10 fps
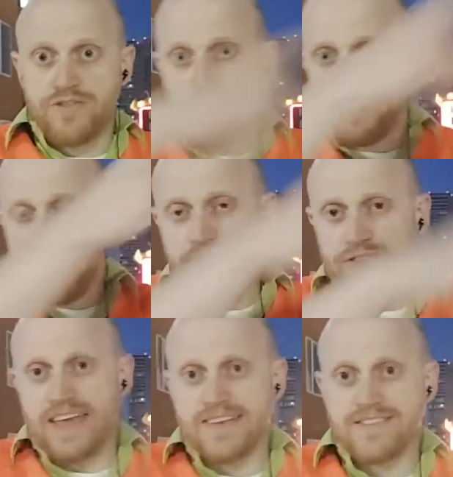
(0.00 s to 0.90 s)
coming off
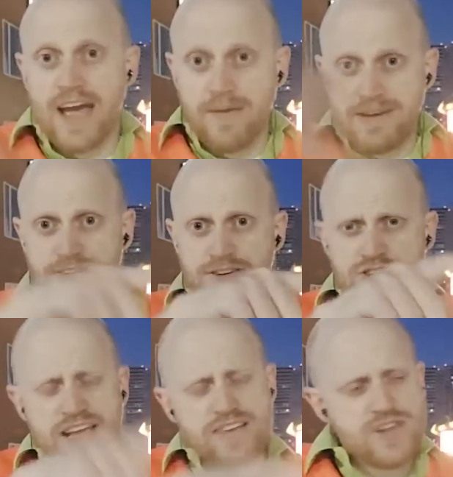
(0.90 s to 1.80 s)
that diamond
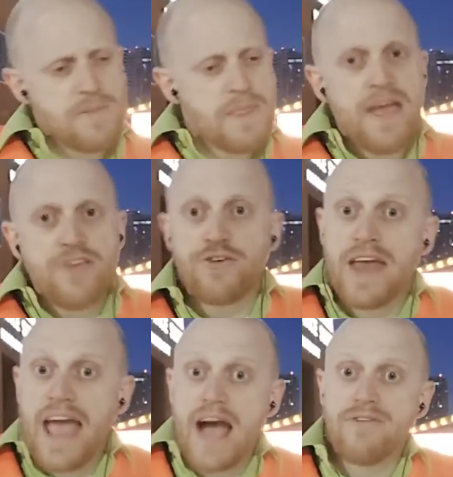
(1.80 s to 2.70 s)
interchange. So you'd
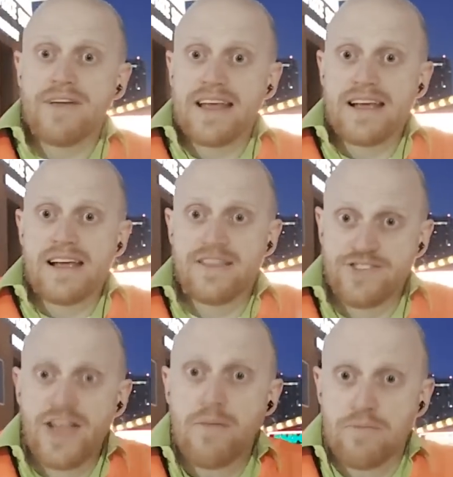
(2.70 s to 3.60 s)
have a, a
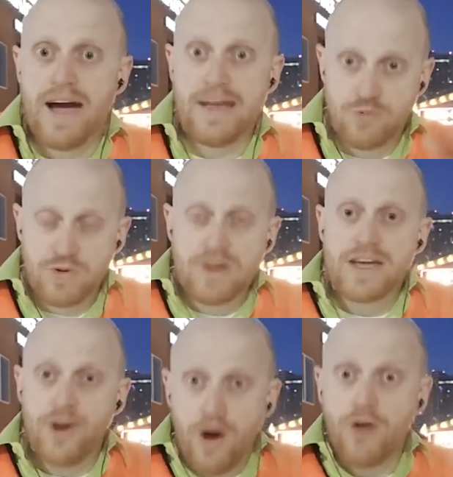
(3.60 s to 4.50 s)
stoplight really
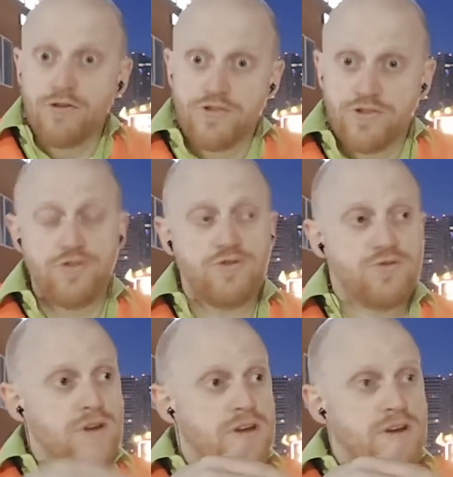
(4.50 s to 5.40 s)
close to
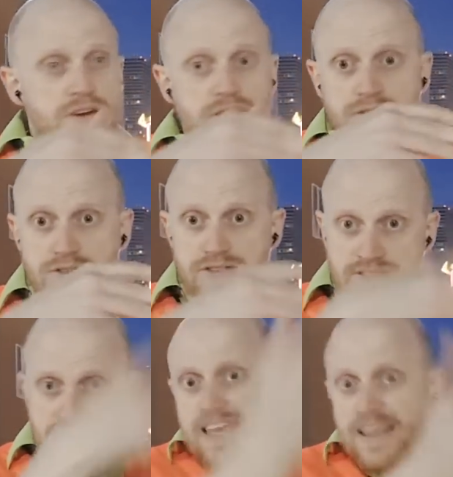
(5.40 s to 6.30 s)
the,
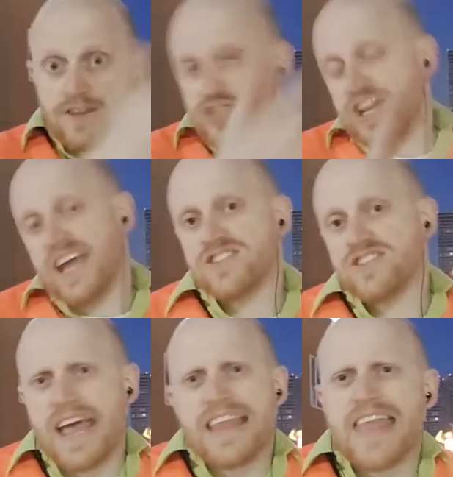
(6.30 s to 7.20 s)
the interchange,
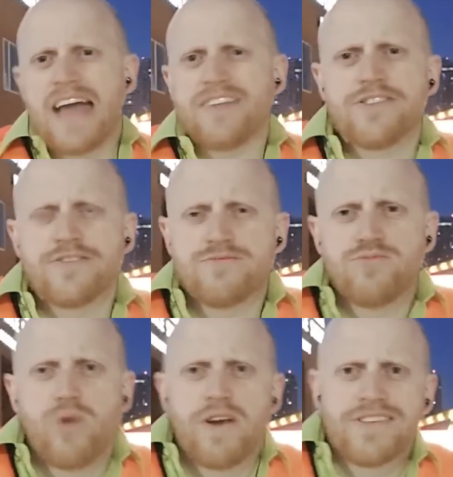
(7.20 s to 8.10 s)
and, and that just
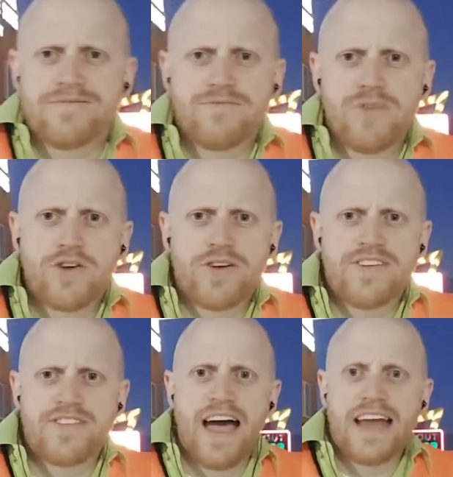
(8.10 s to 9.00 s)
wasn't a good
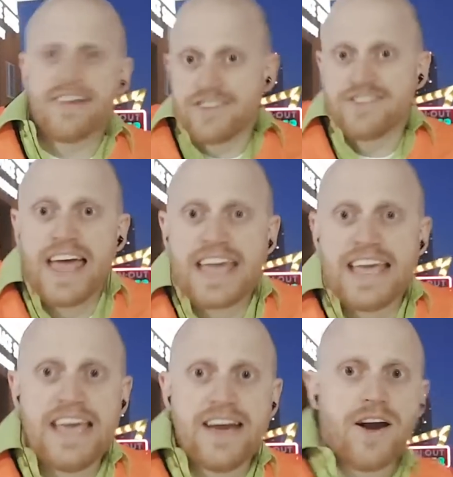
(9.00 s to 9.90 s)
design. Just like
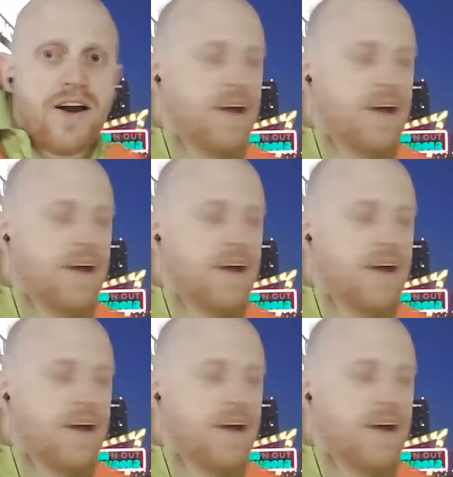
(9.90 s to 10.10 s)
here,